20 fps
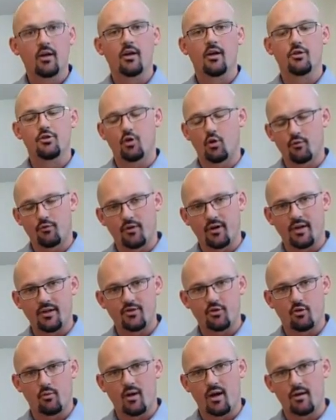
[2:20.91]
Don't forget to
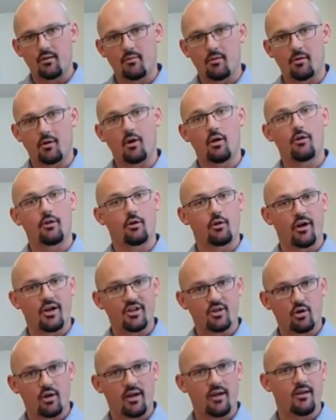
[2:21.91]
remind them about all the great
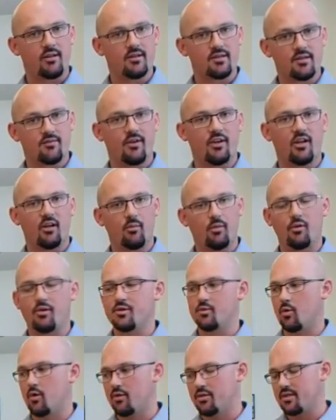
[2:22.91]
training that's available, as
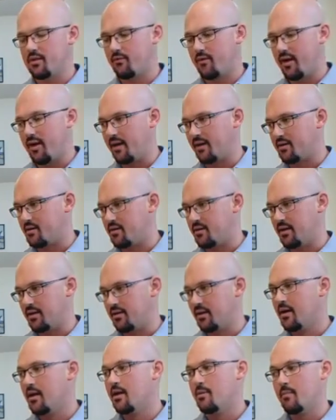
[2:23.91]
well as the fact that
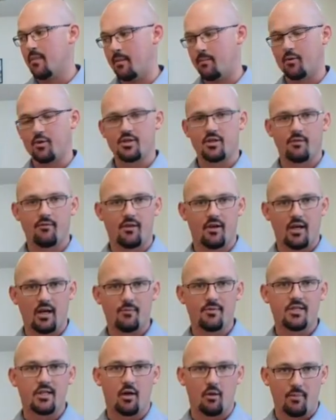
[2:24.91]
members of the Cub
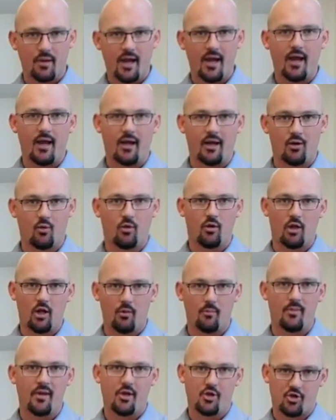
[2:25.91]
Scout pack will
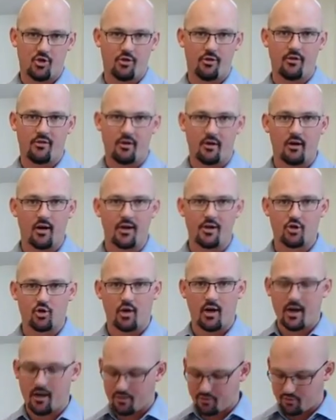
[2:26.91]
help make sure that they're on
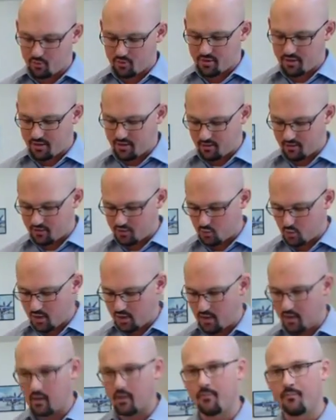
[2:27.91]
track through the year as
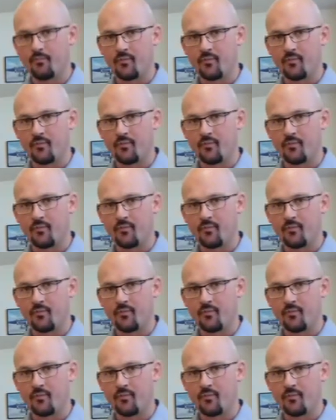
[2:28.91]
well.